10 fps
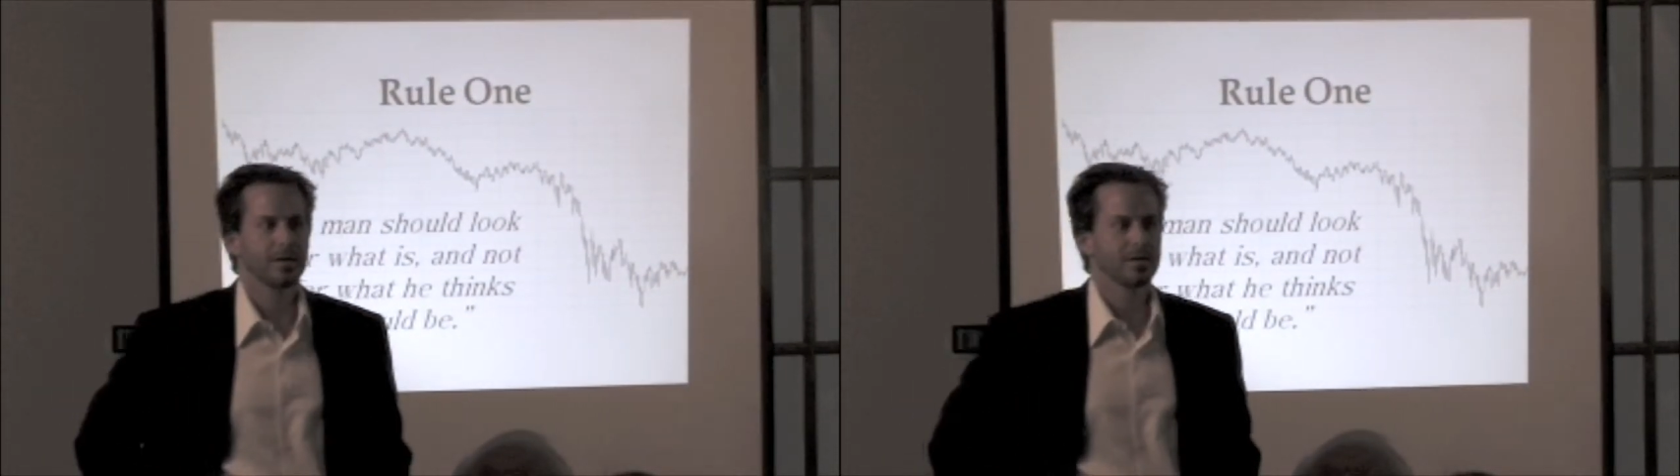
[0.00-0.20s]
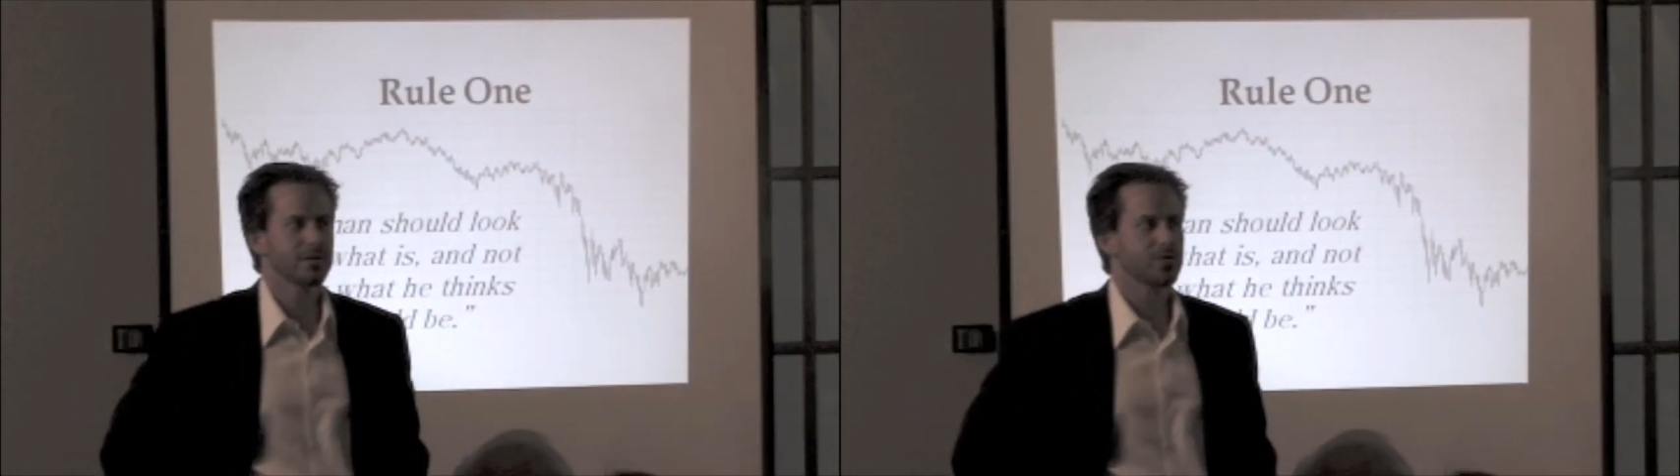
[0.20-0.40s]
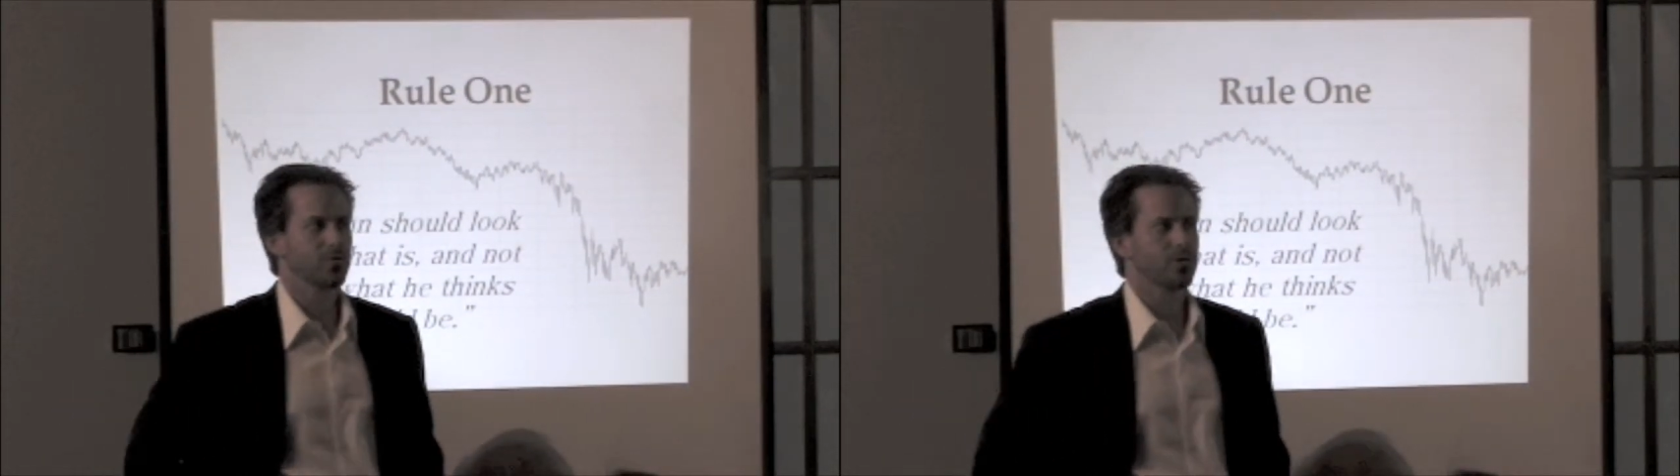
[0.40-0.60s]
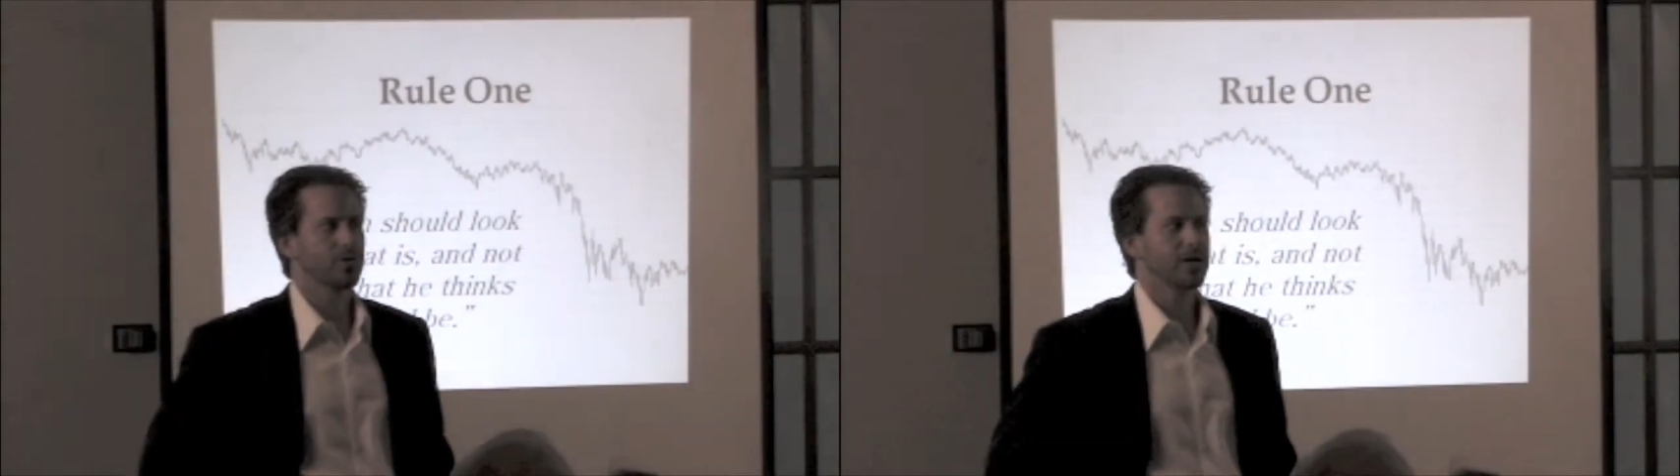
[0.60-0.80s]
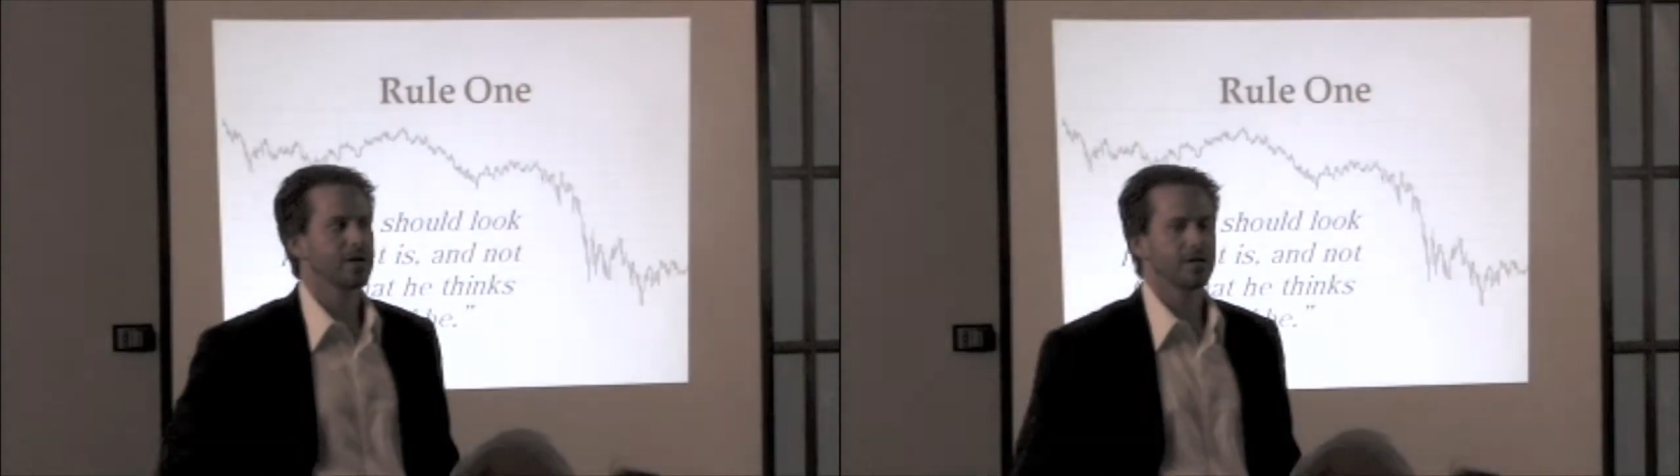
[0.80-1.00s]
This is
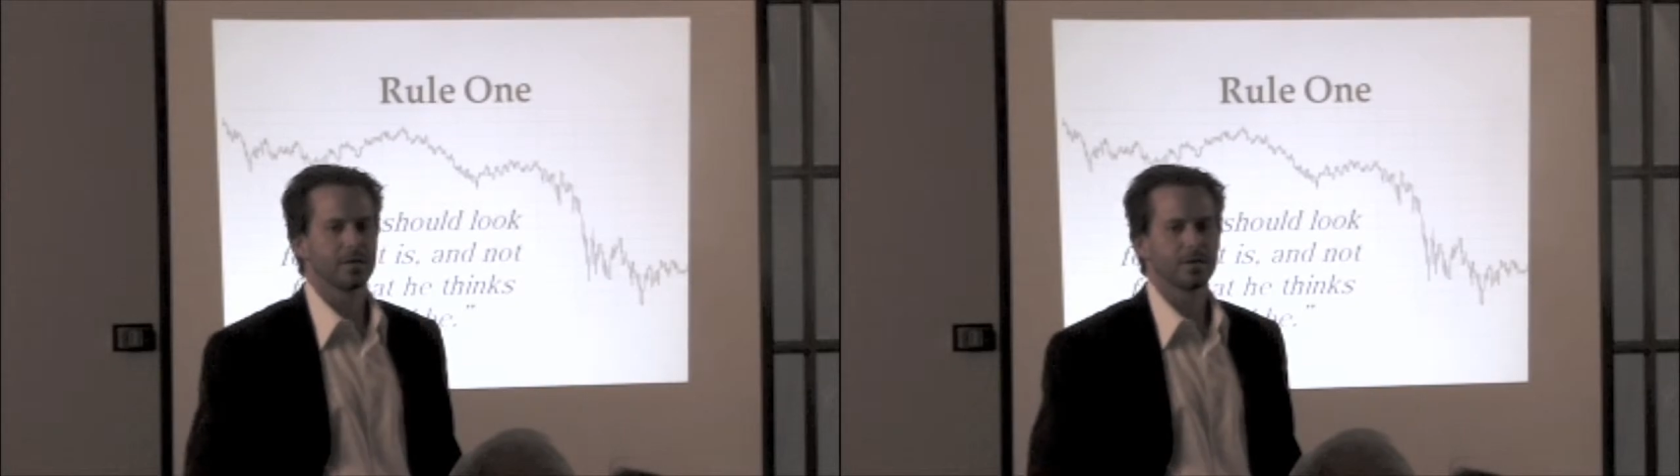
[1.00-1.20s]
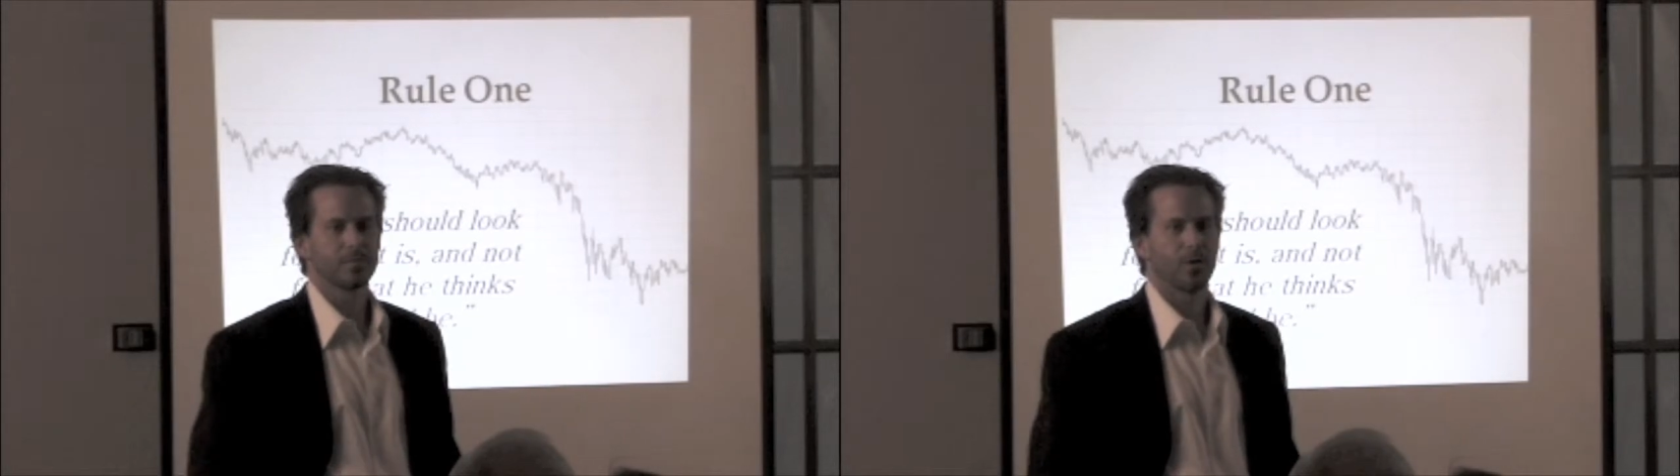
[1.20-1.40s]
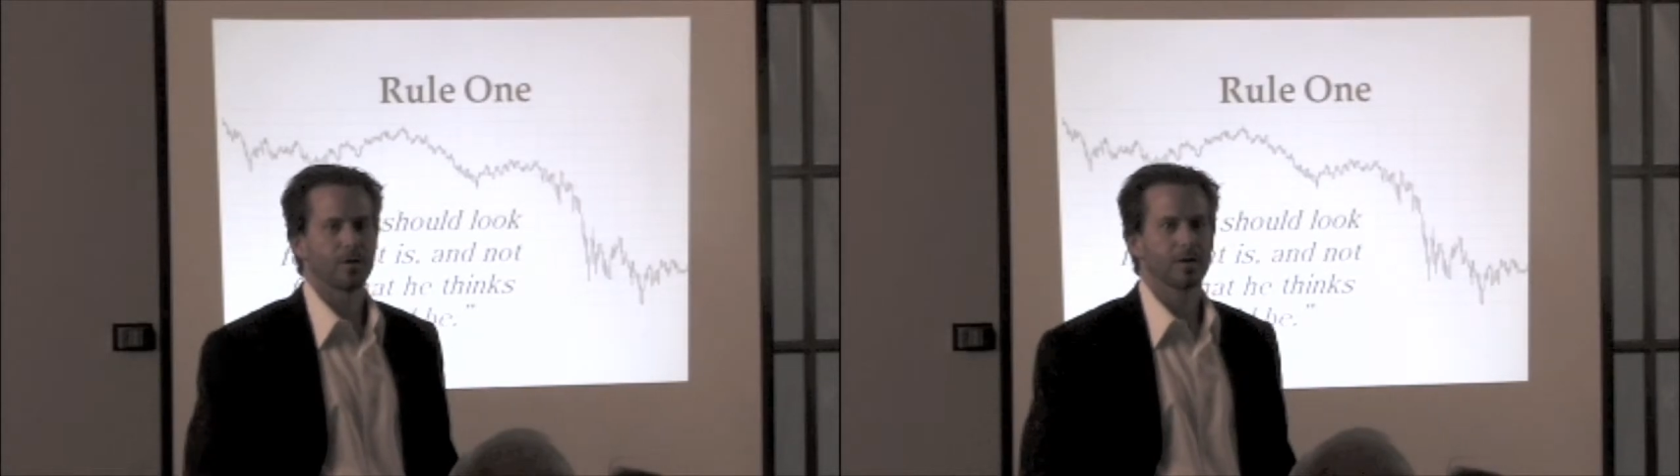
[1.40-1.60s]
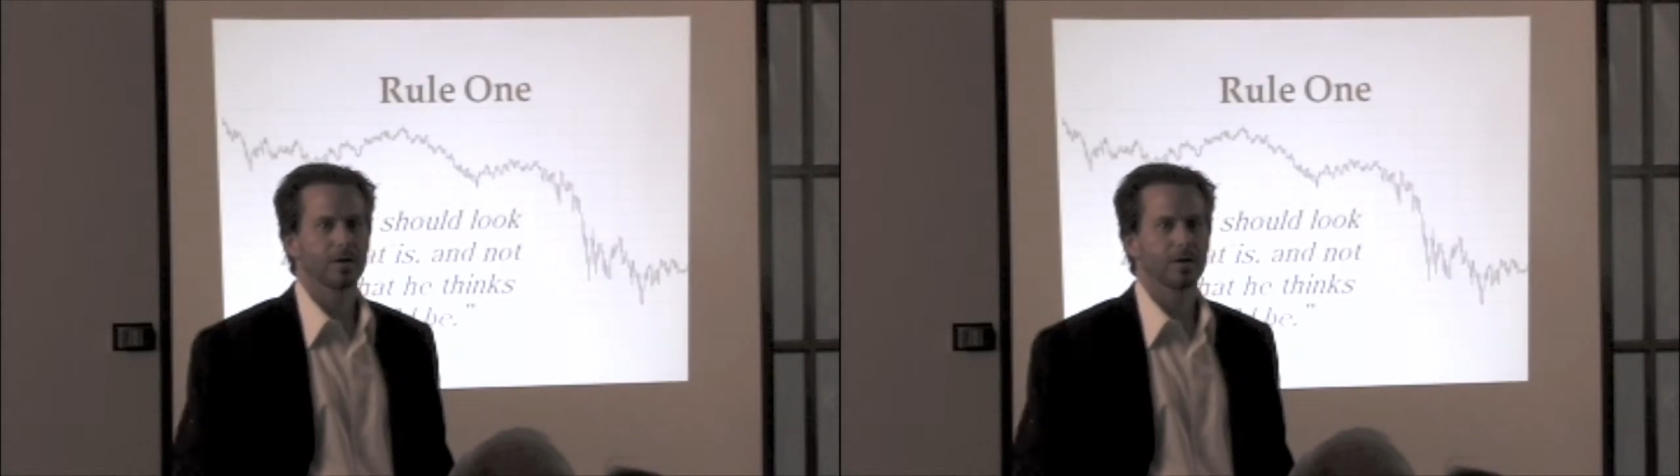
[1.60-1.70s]
real key in this market,